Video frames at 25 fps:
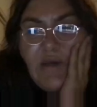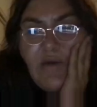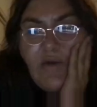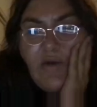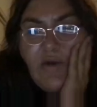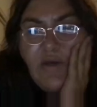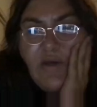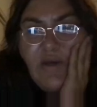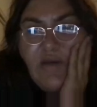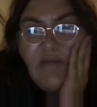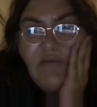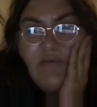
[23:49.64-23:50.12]
I
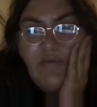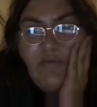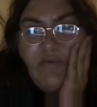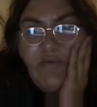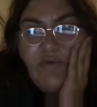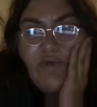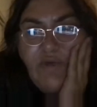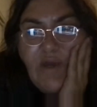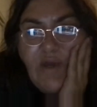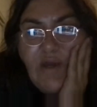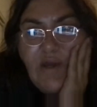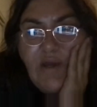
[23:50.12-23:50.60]
guess it was
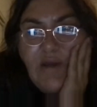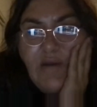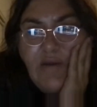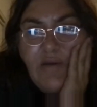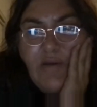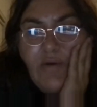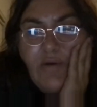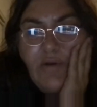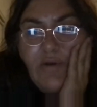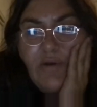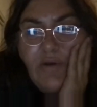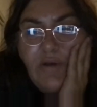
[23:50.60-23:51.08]
hard,
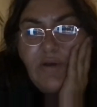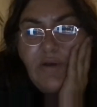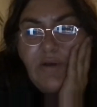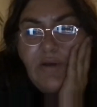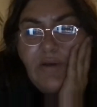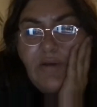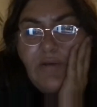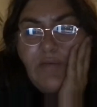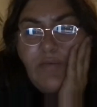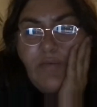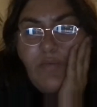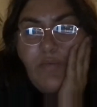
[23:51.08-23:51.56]

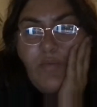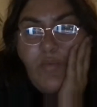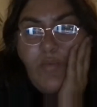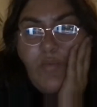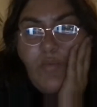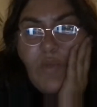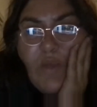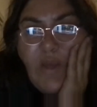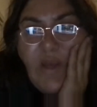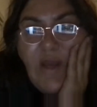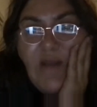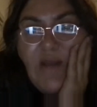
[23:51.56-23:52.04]

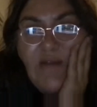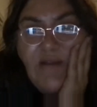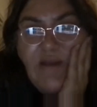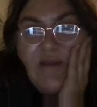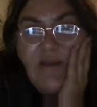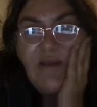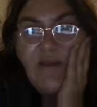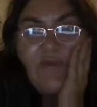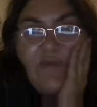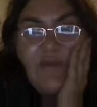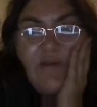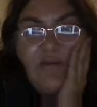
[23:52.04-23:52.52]
hard to
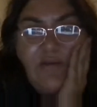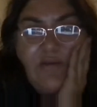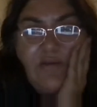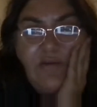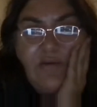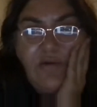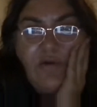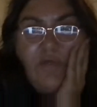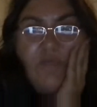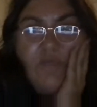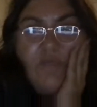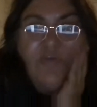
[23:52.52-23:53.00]
have that
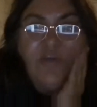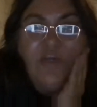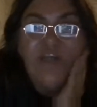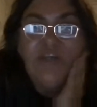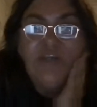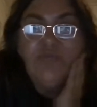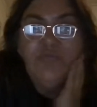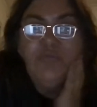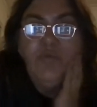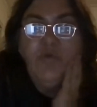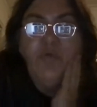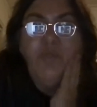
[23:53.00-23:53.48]

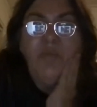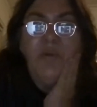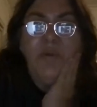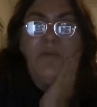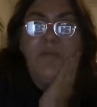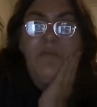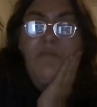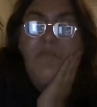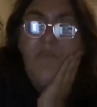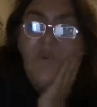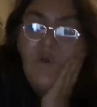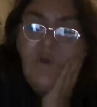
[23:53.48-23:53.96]
conversation with my
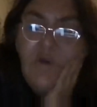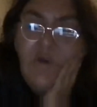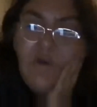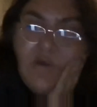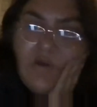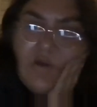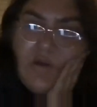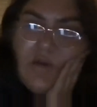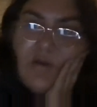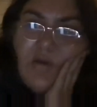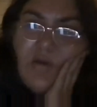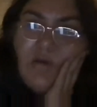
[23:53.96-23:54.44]
mum
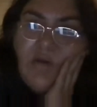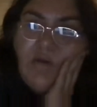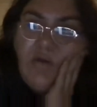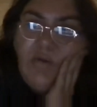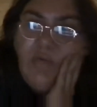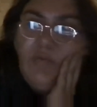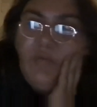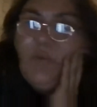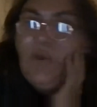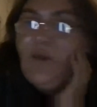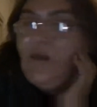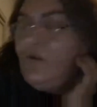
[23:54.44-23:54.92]

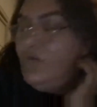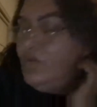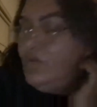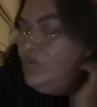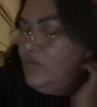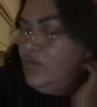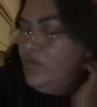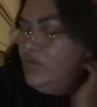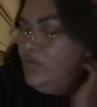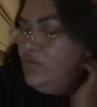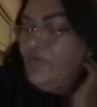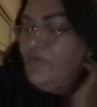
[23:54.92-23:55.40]
about
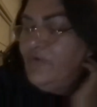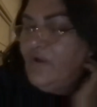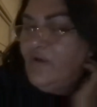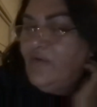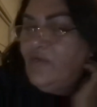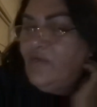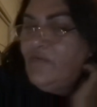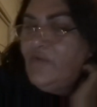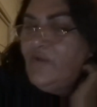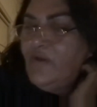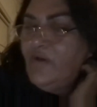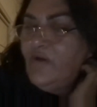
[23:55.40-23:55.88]
all the
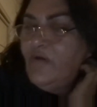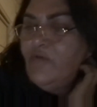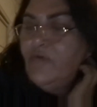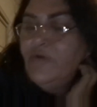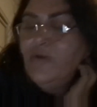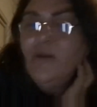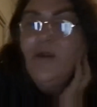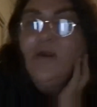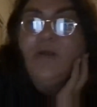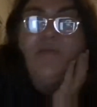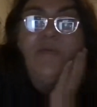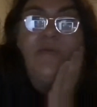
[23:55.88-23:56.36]
stuff that
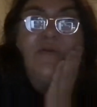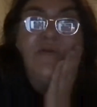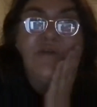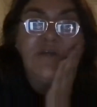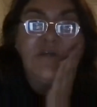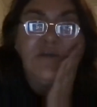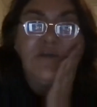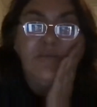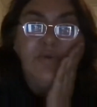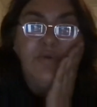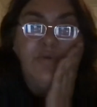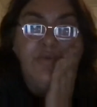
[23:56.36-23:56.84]
that
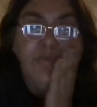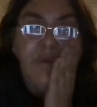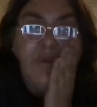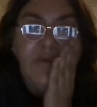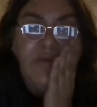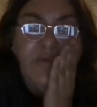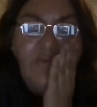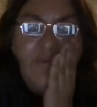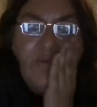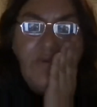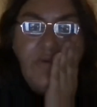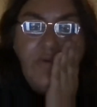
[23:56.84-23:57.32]
she put me
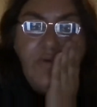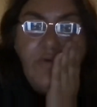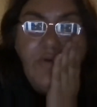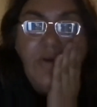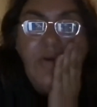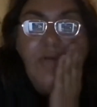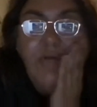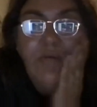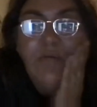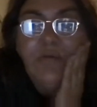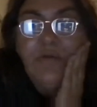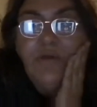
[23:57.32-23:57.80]
through,
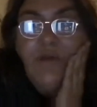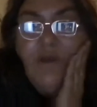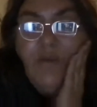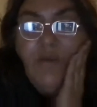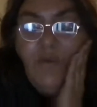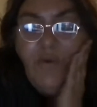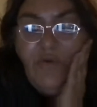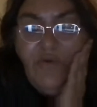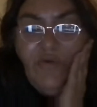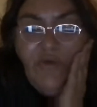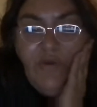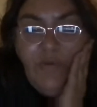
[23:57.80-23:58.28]
and
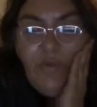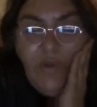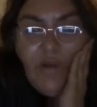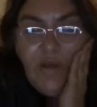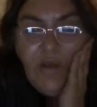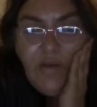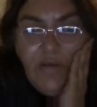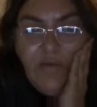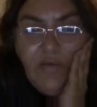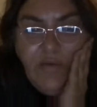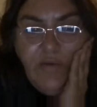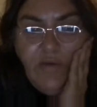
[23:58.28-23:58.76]
my
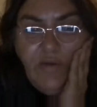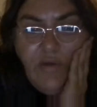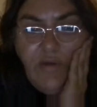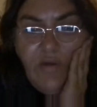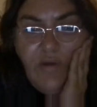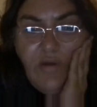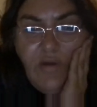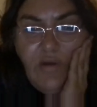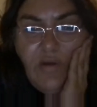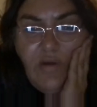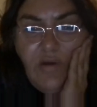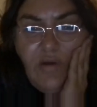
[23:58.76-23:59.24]
siblings.
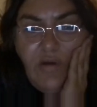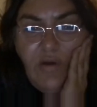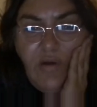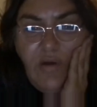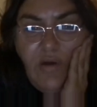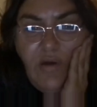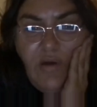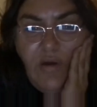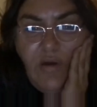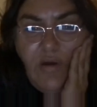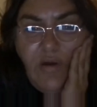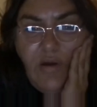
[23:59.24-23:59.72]

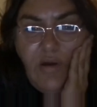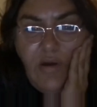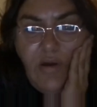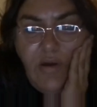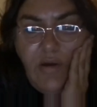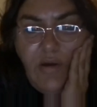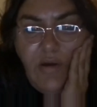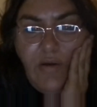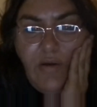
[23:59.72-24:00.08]
But